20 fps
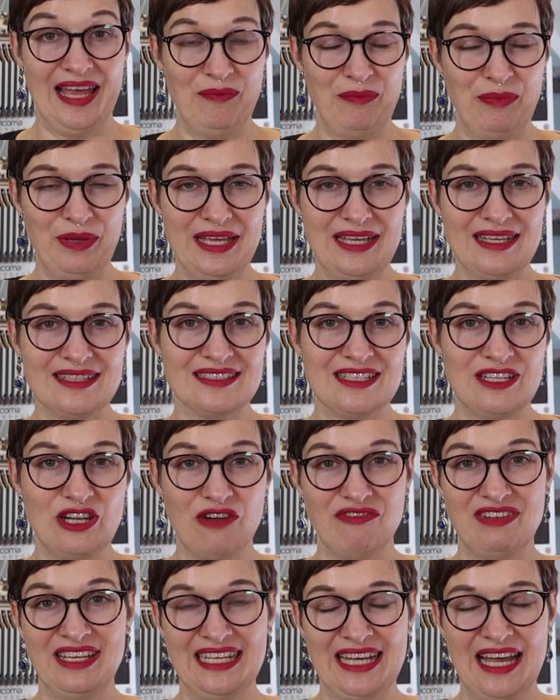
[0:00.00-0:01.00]
And pink is a
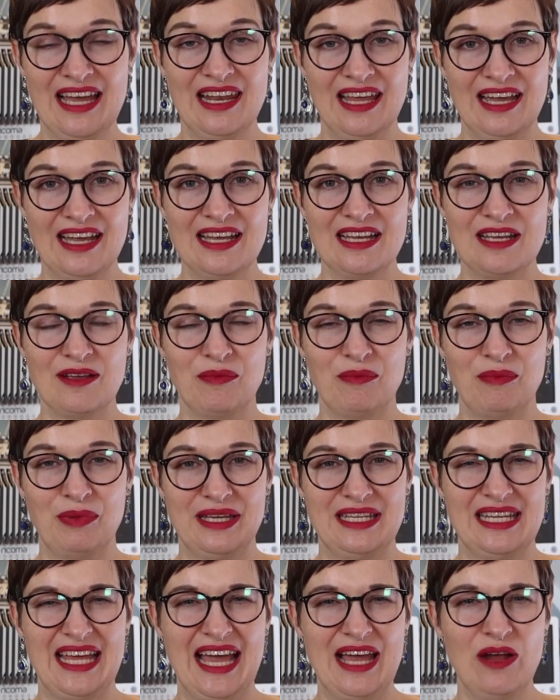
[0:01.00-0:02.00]
lovely color,
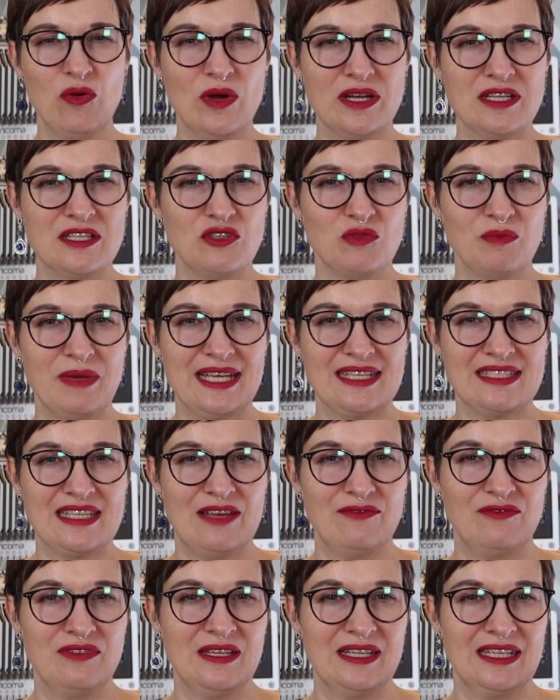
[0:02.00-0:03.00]
but I wanted to make
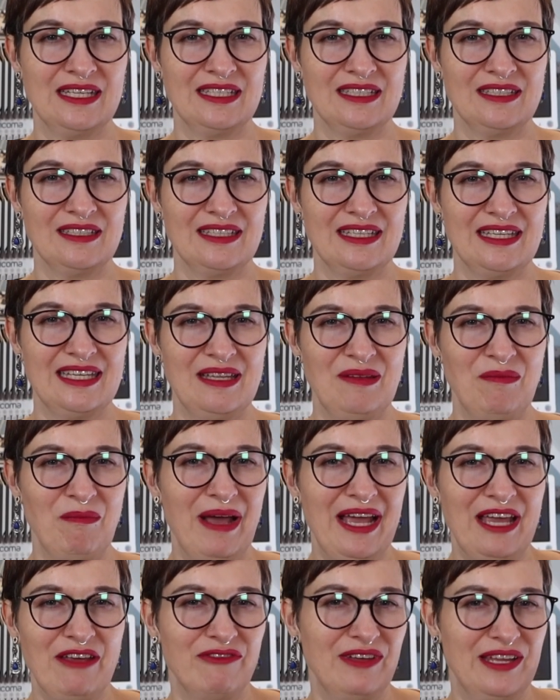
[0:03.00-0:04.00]
something in
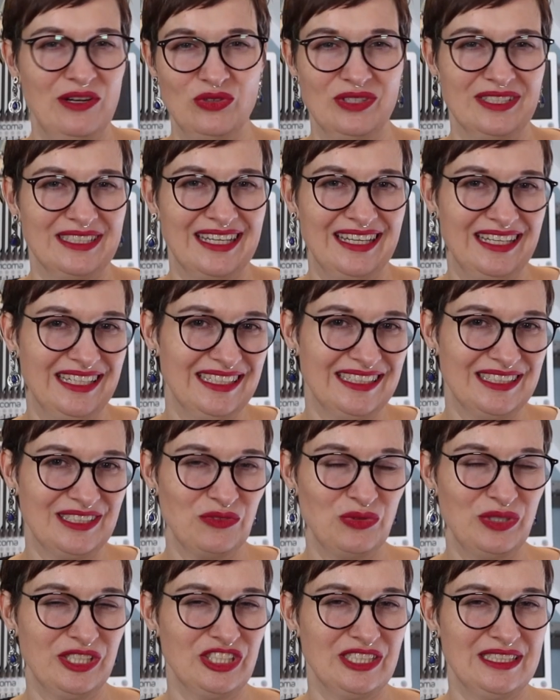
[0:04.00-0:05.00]
my favorite color,
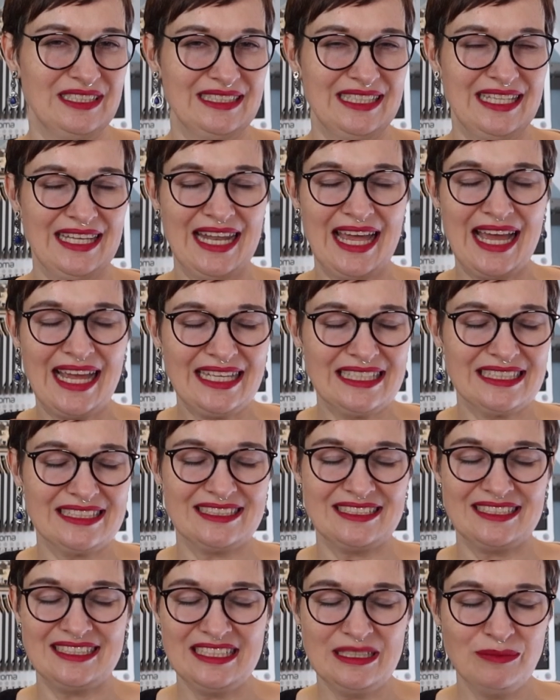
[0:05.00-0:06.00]
which is a
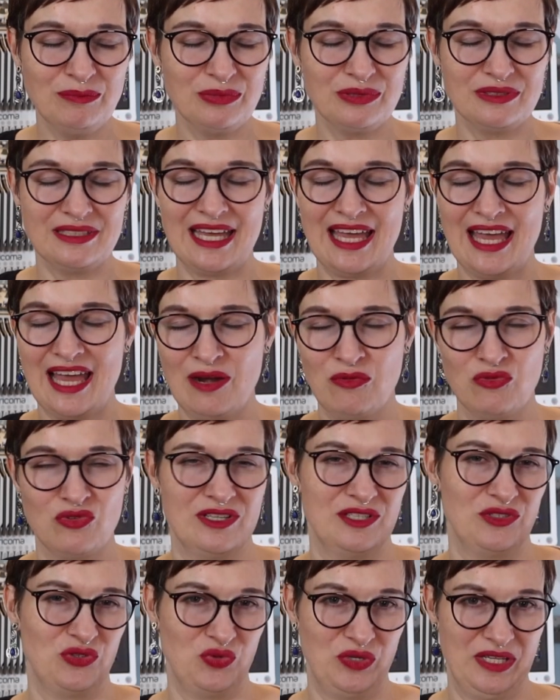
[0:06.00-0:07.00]
nice deep
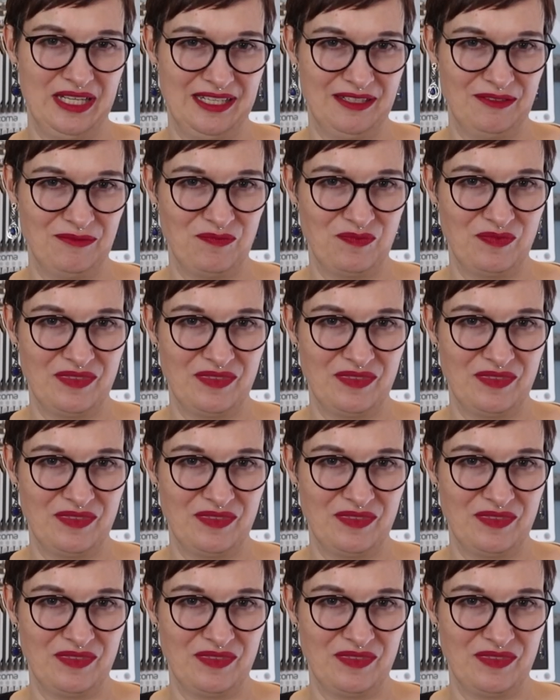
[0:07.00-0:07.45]
emerald green.